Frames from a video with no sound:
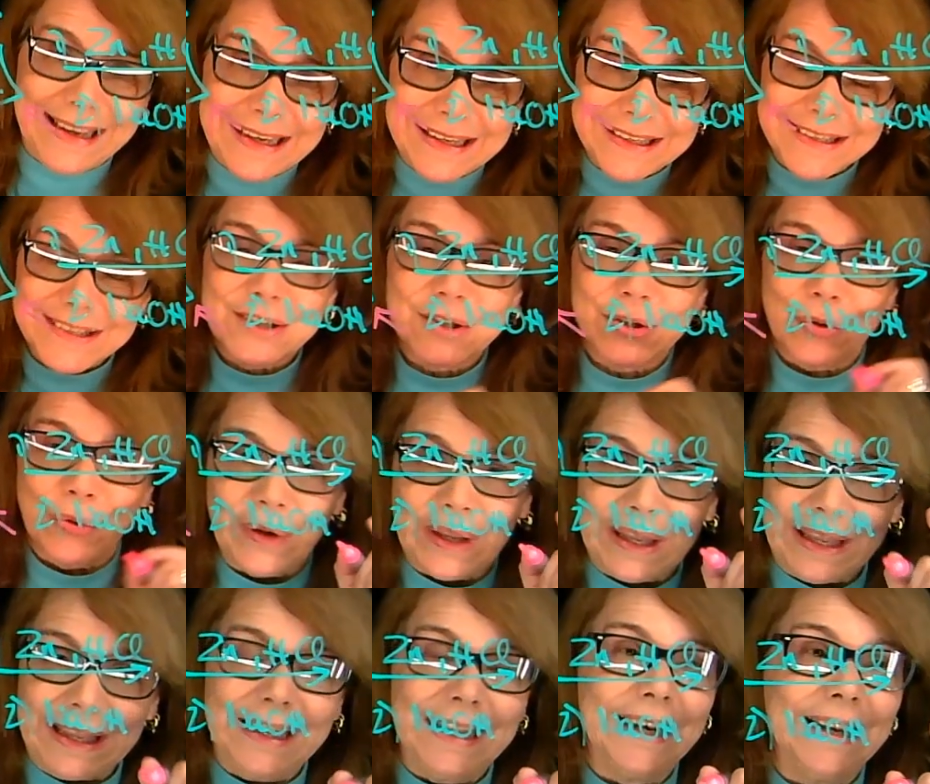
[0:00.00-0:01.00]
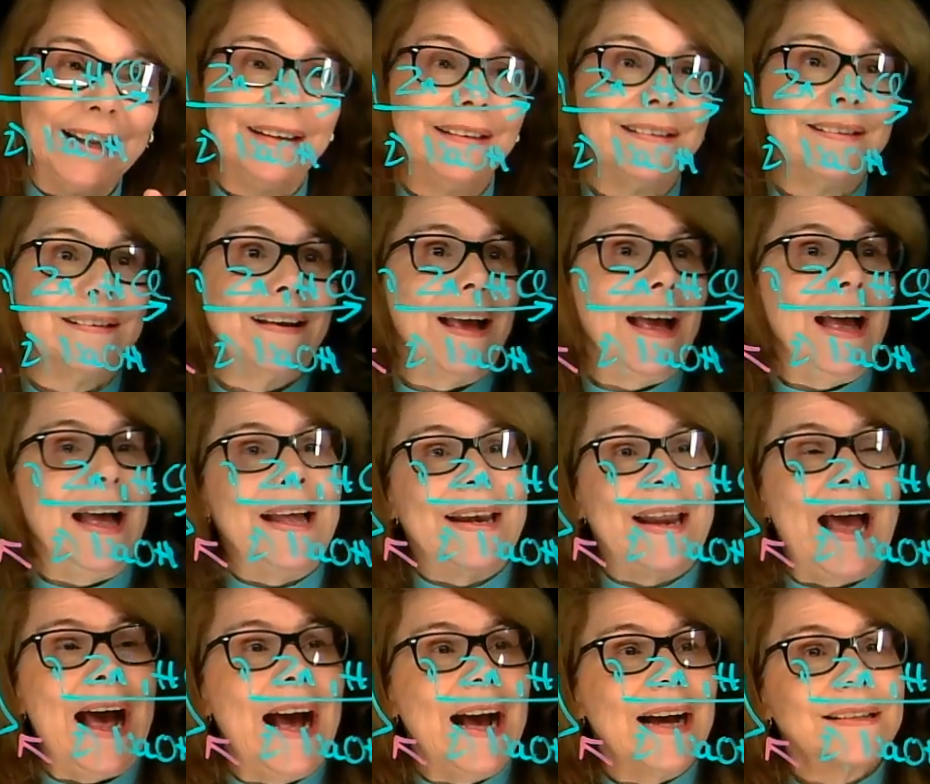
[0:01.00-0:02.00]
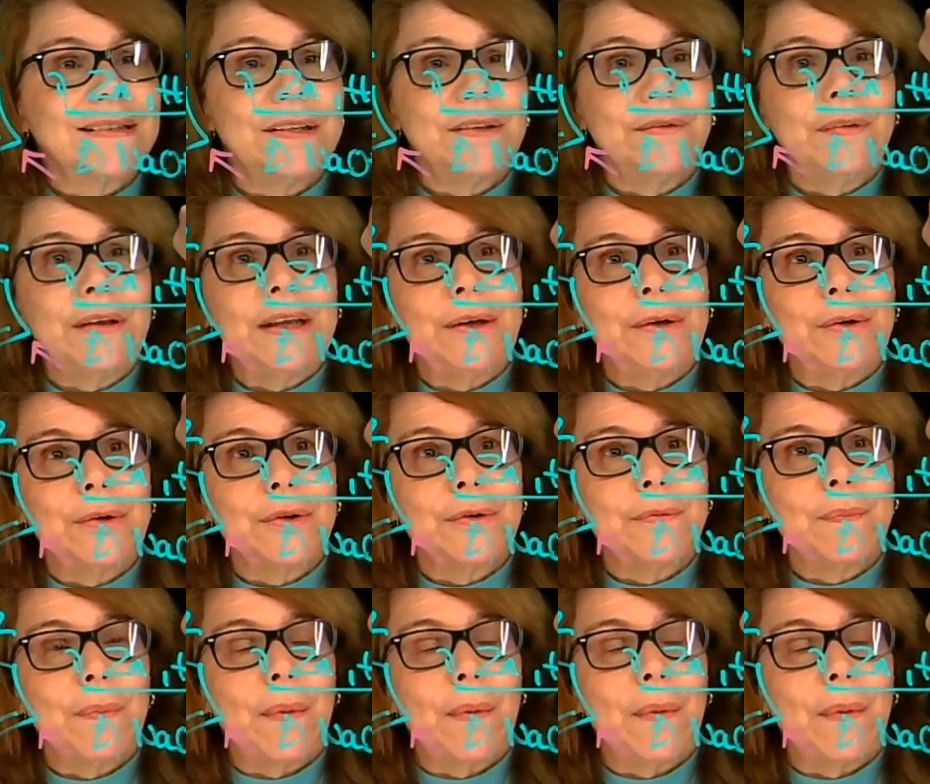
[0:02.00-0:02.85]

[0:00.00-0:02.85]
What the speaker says: And so it is an activator.